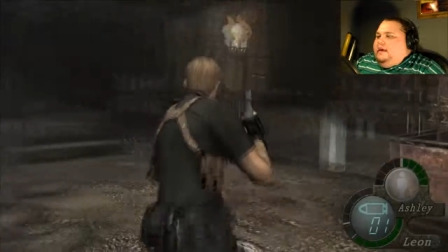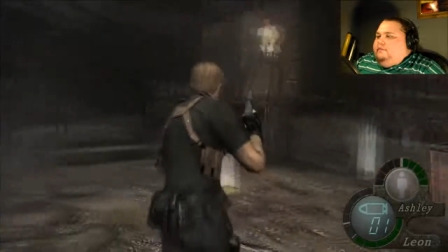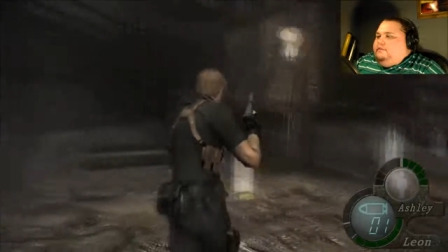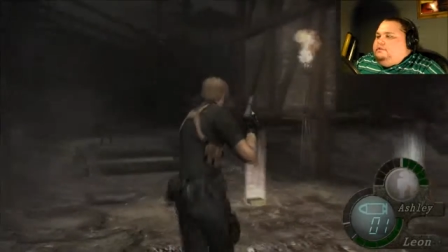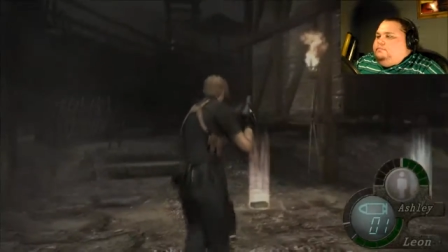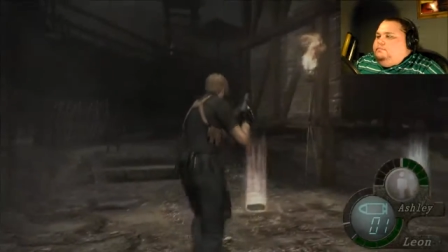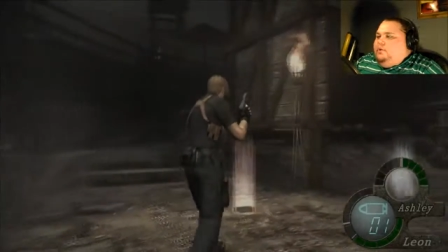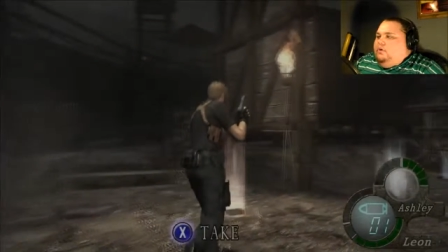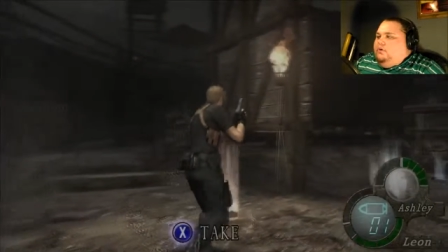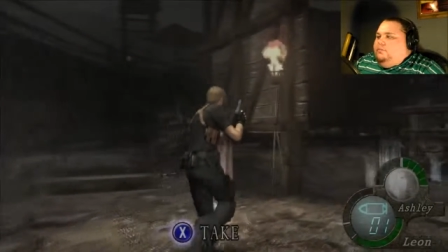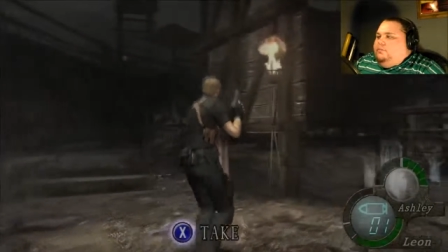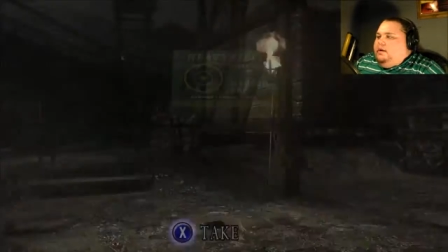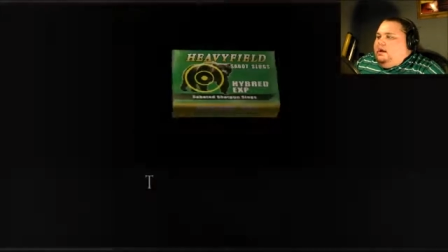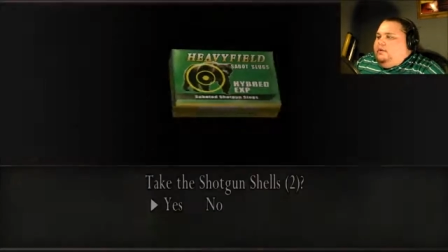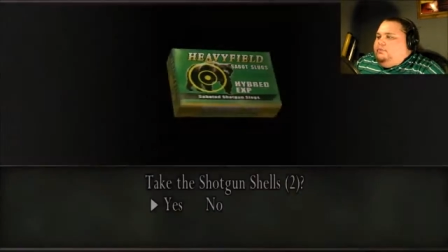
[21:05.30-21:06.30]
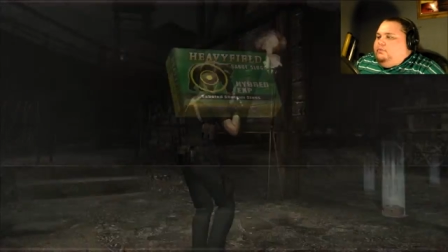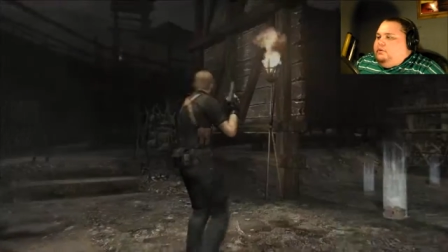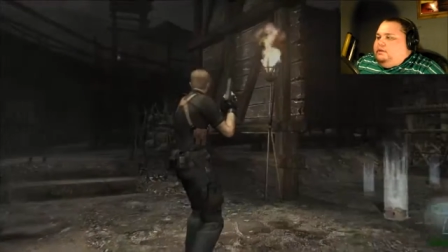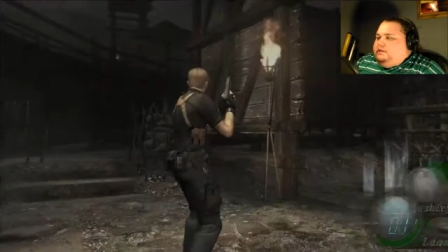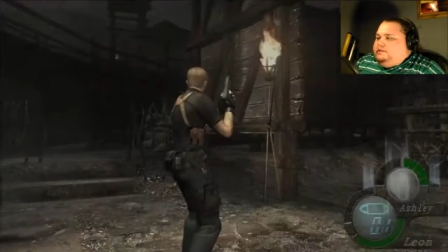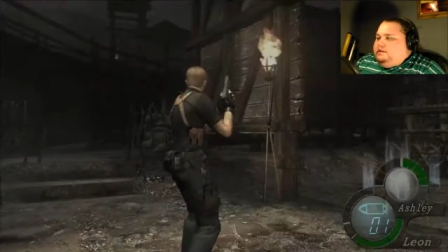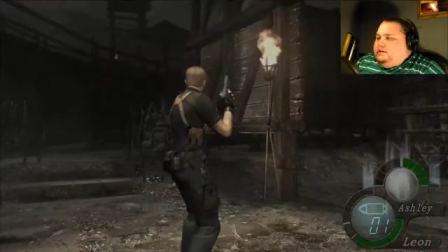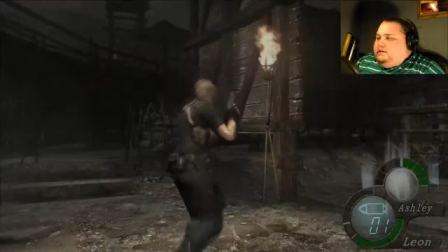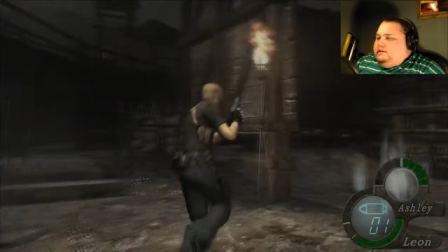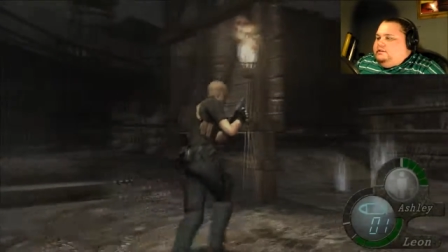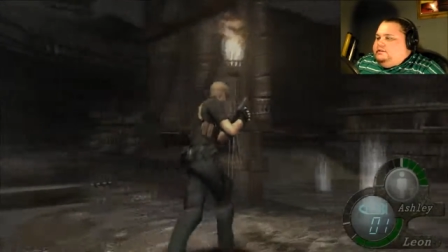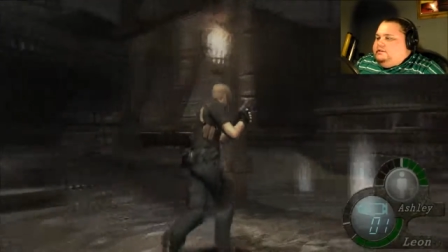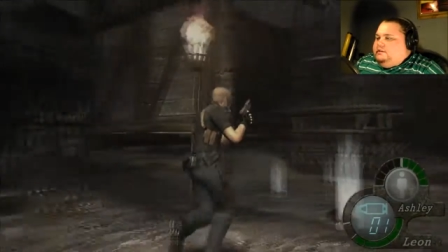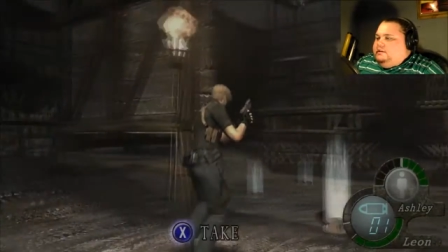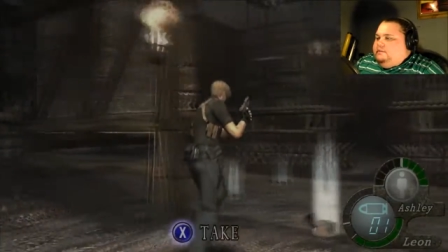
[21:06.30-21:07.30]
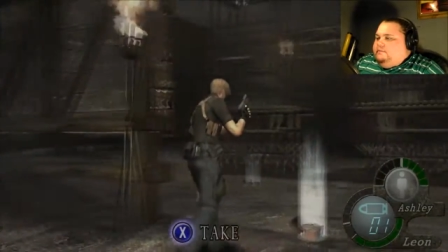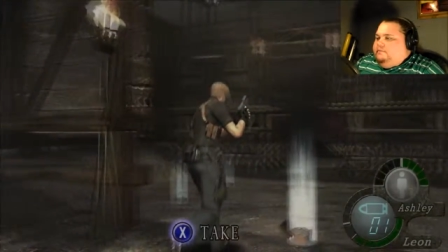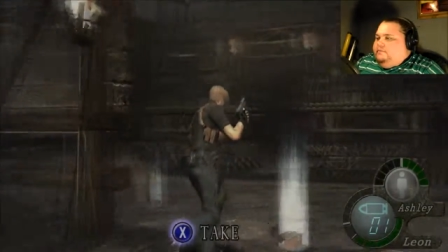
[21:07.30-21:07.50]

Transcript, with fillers: that was both pathways, guys.